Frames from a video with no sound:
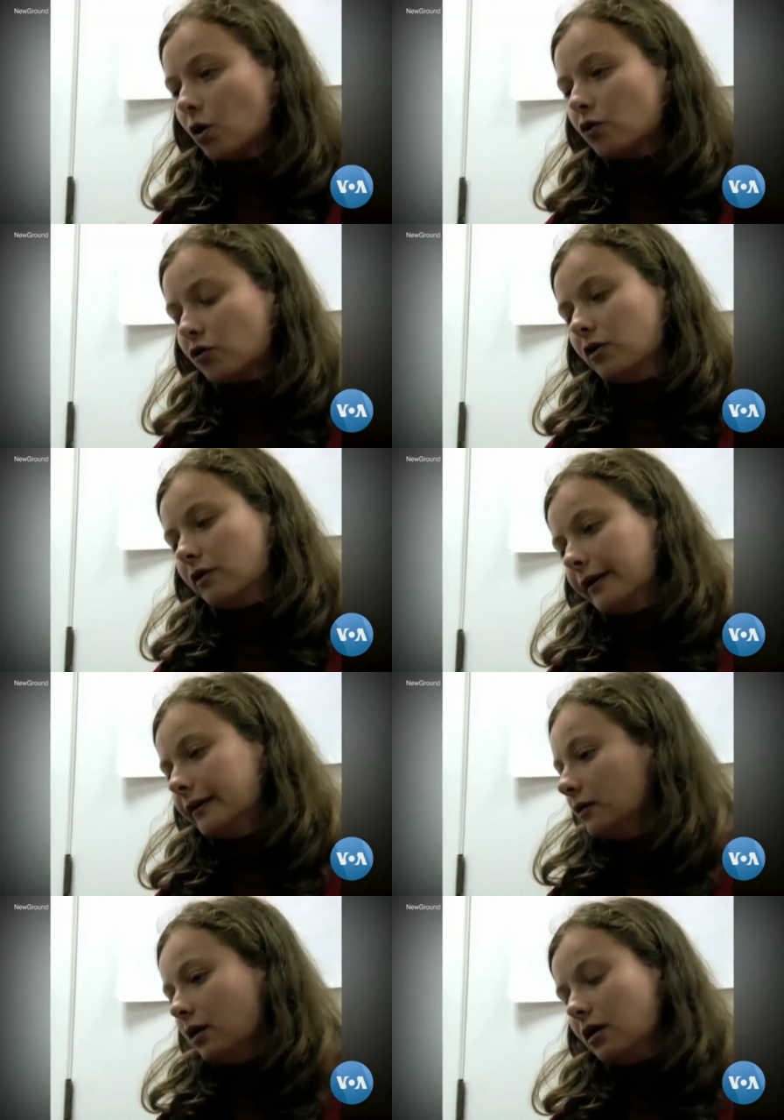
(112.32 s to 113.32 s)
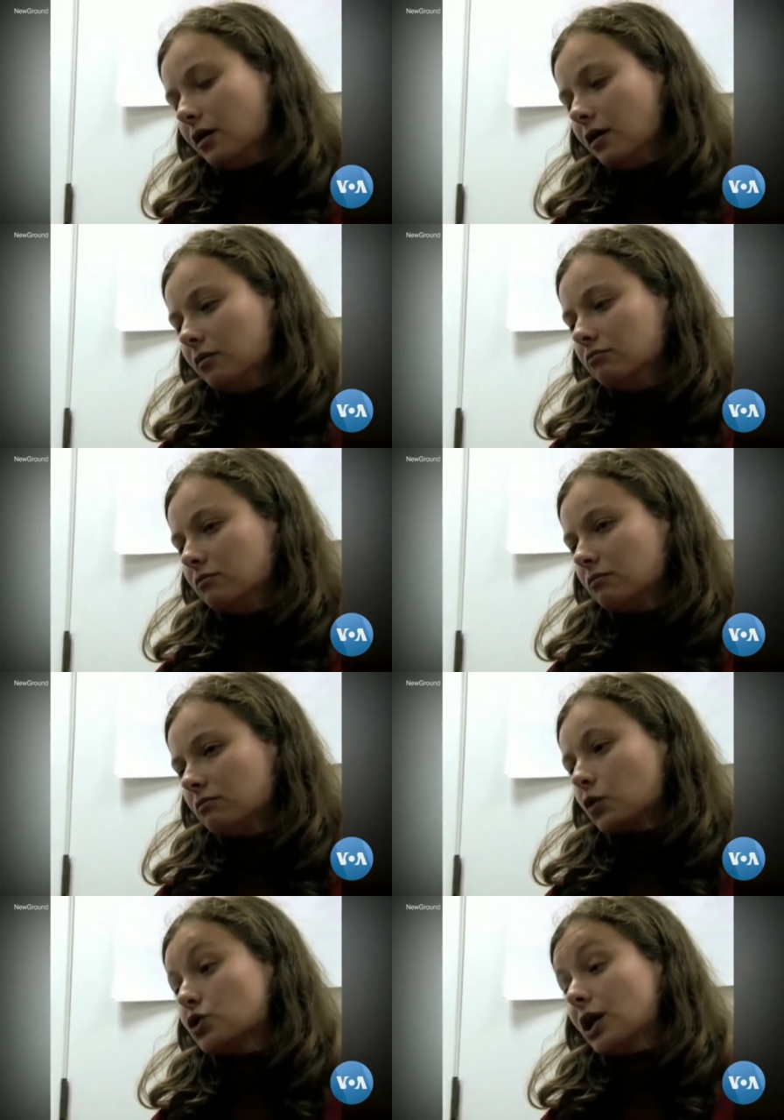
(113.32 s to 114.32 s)
has promoted dialogue
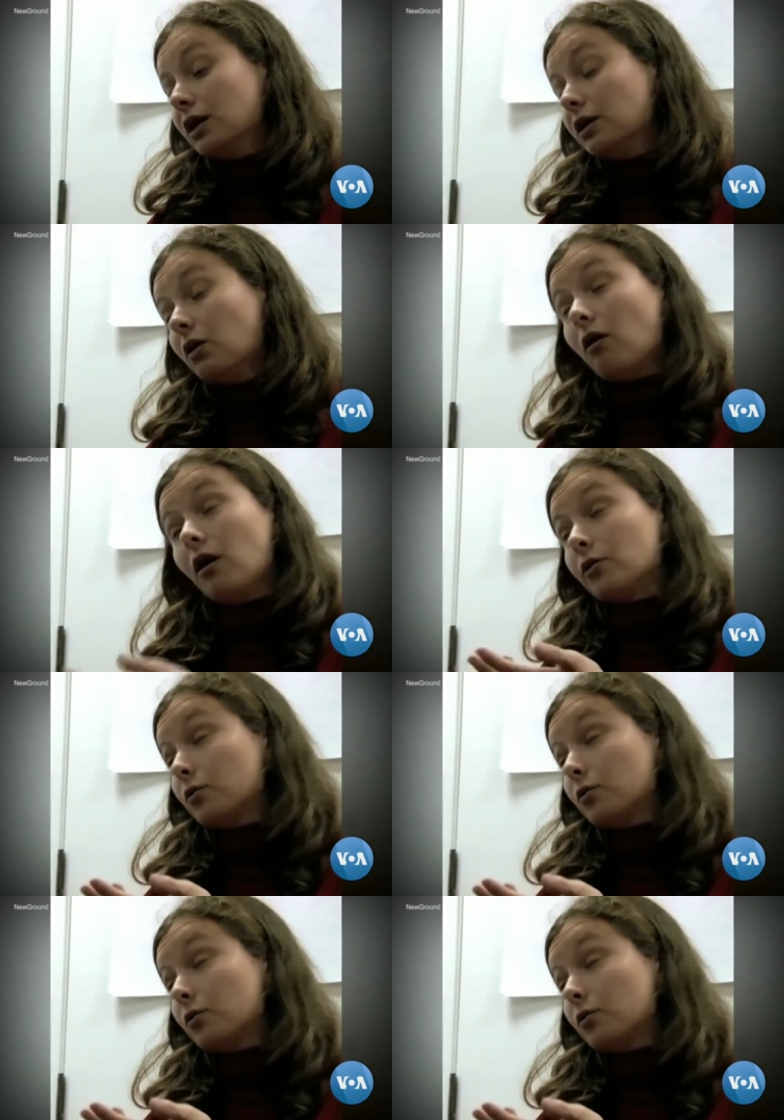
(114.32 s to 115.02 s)
between Muslims